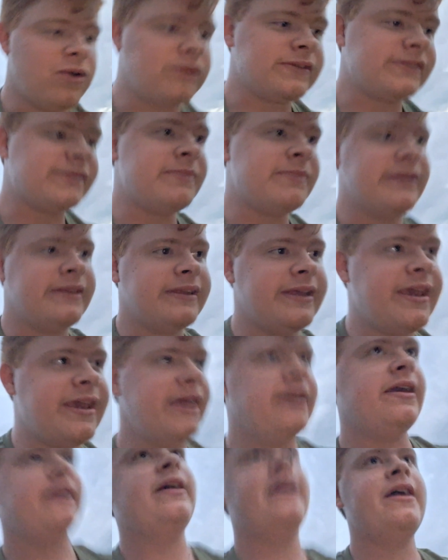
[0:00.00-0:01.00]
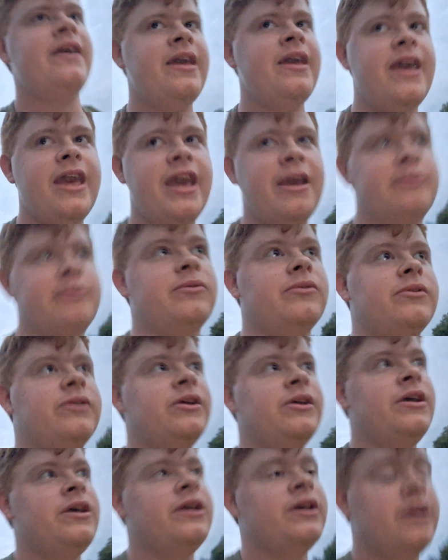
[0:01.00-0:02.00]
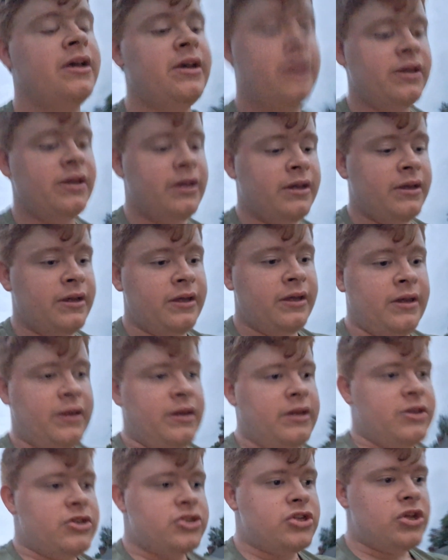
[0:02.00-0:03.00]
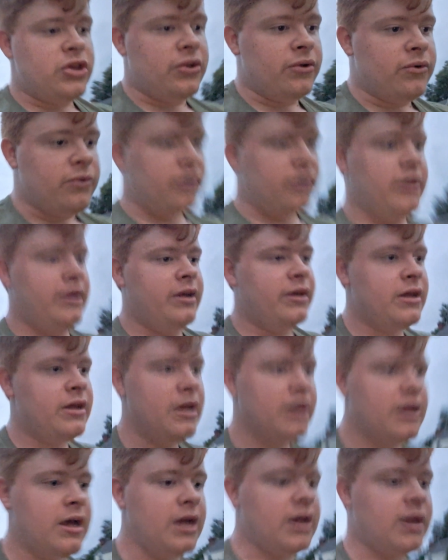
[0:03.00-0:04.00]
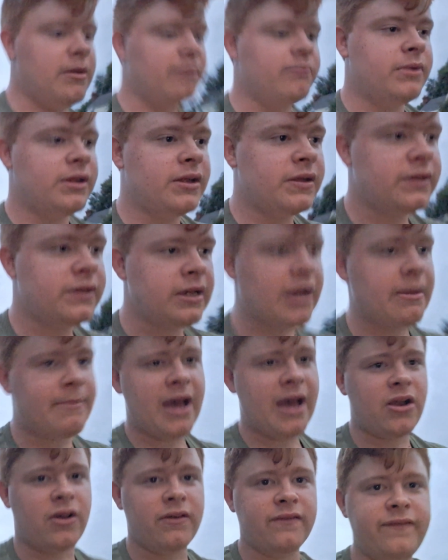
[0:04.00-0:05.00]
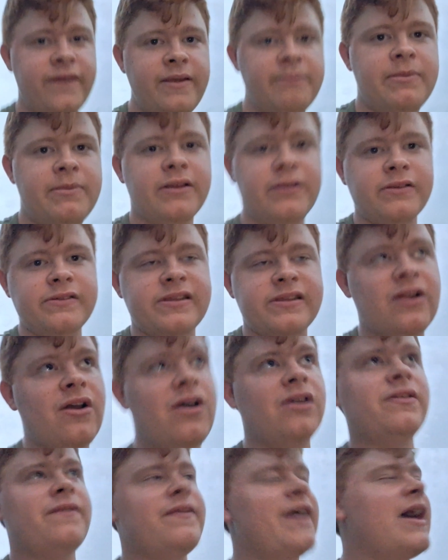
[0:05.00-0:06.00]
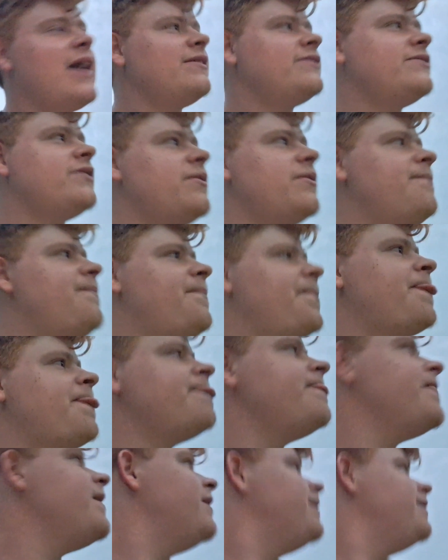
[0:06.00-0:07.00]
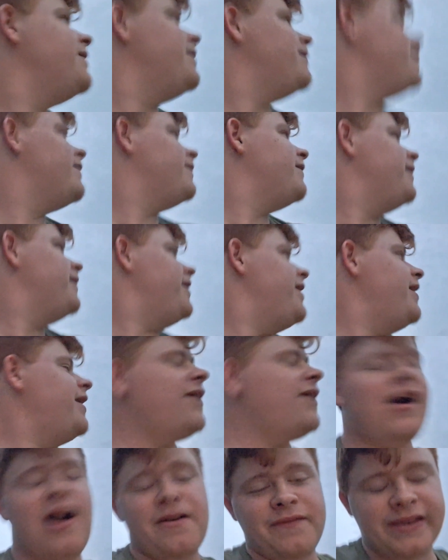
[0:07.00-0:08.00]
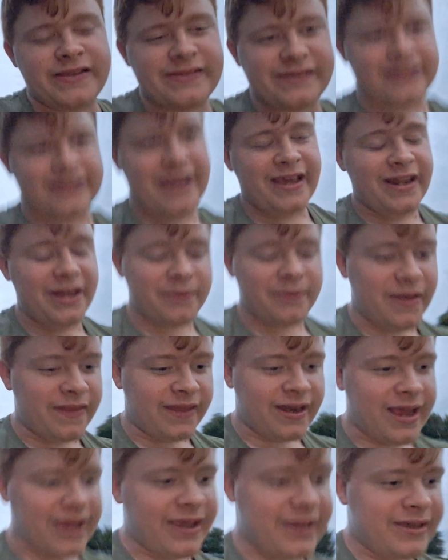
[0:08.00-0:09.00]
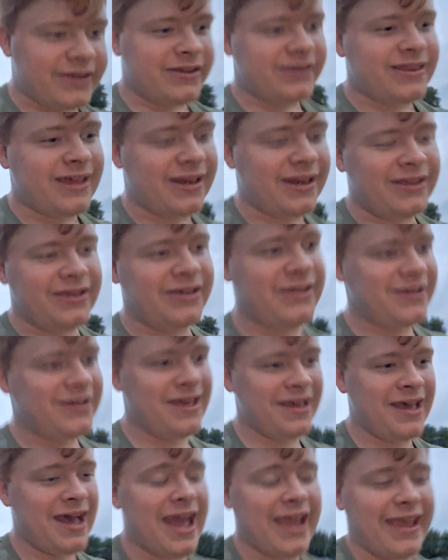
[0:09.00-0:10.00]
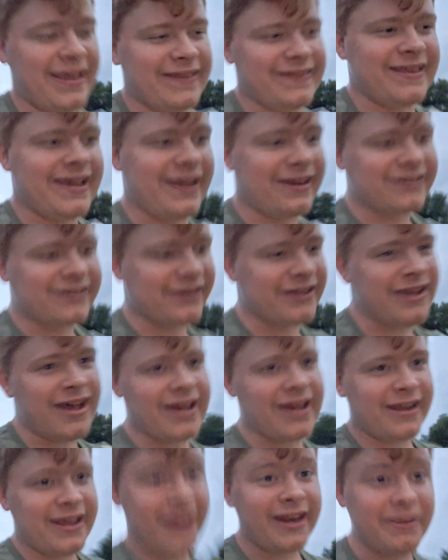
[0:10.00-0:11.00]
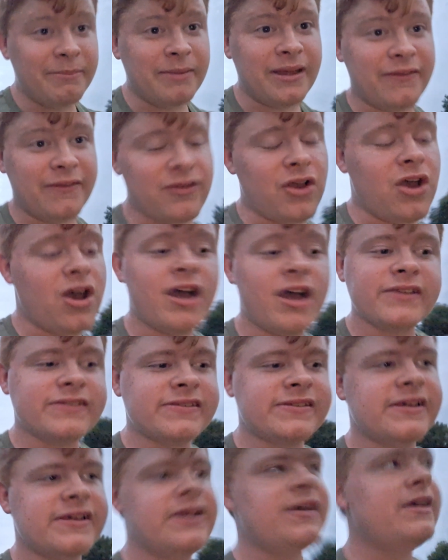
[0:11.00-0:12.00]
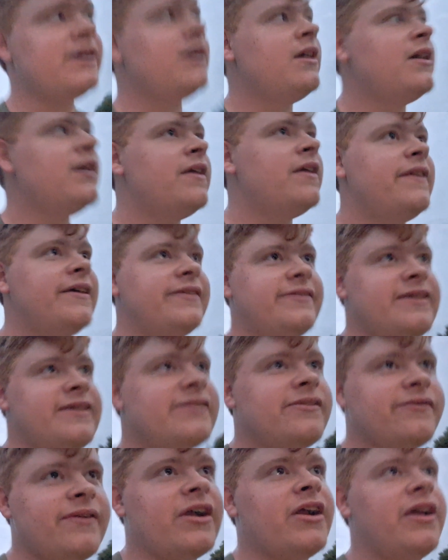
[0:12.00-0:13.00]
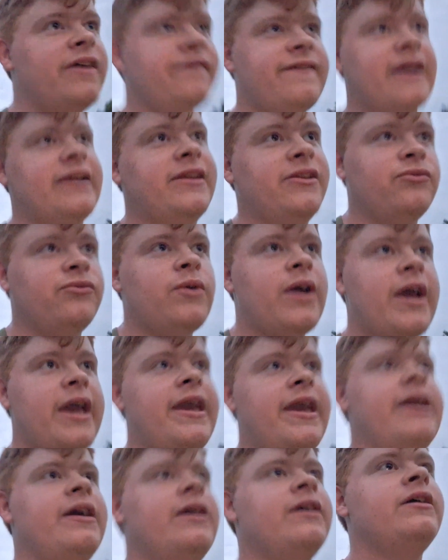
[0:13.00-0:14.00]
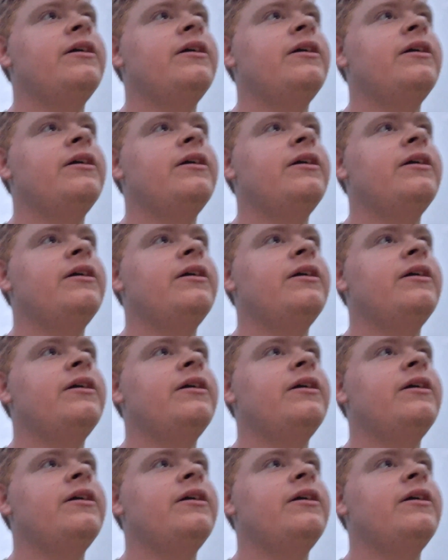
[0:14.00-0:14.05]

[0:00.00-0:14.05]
ultimately able to um, cut back on feed bills and all of that. So eh, obviously, any way that I that I can think to cut any bit of cost, this is a very effective way.